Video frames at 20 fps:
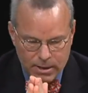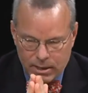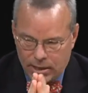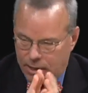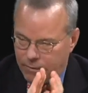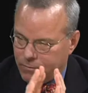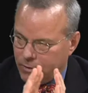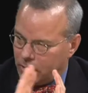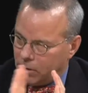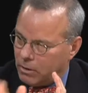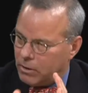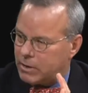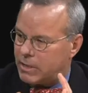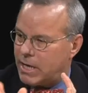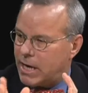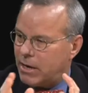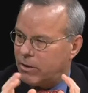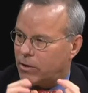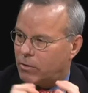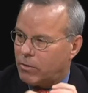if you look
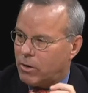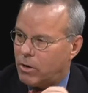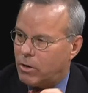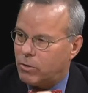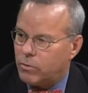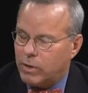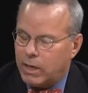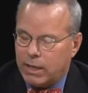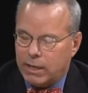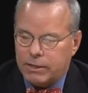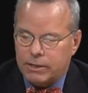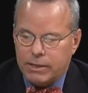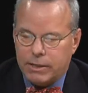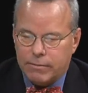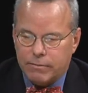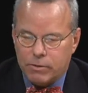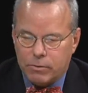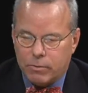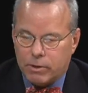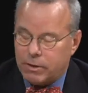down the road
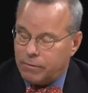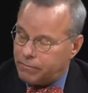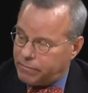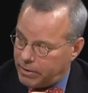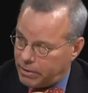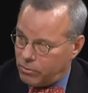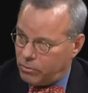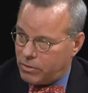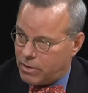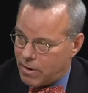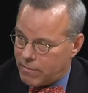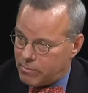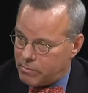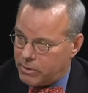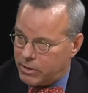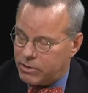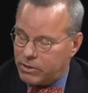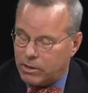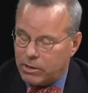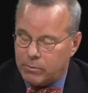relative to what the federal
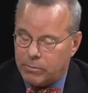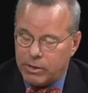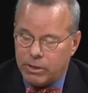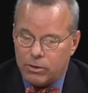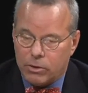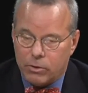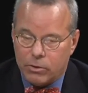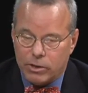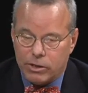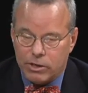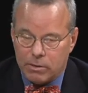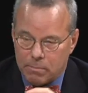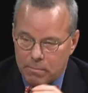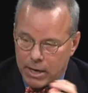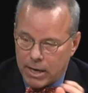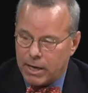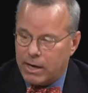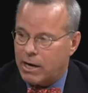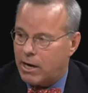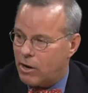government's going to be doing to
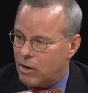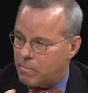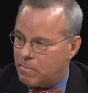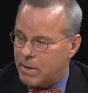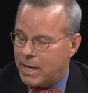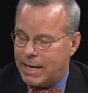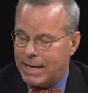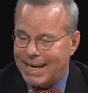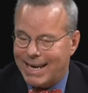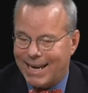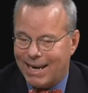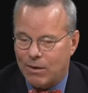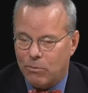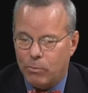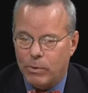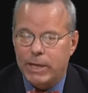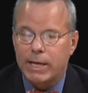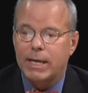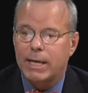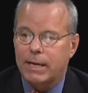Medicare and Medicaid,
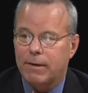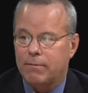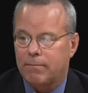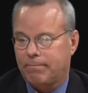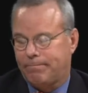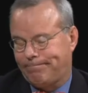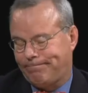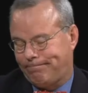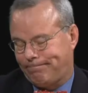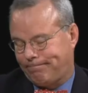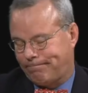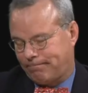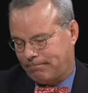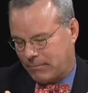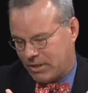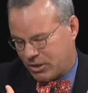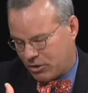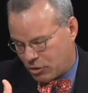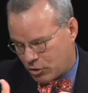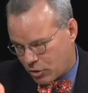we can
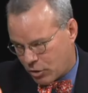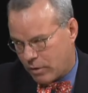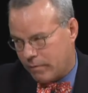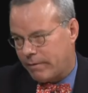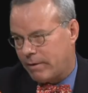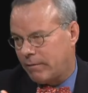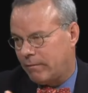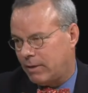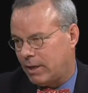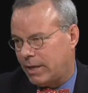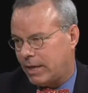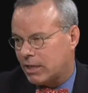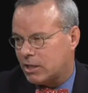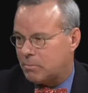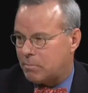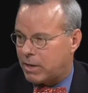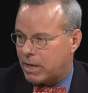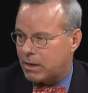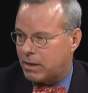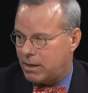conservatively
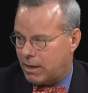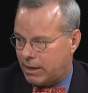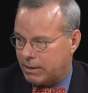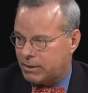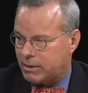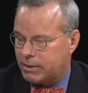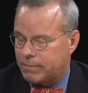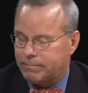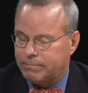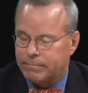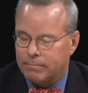expect cuts.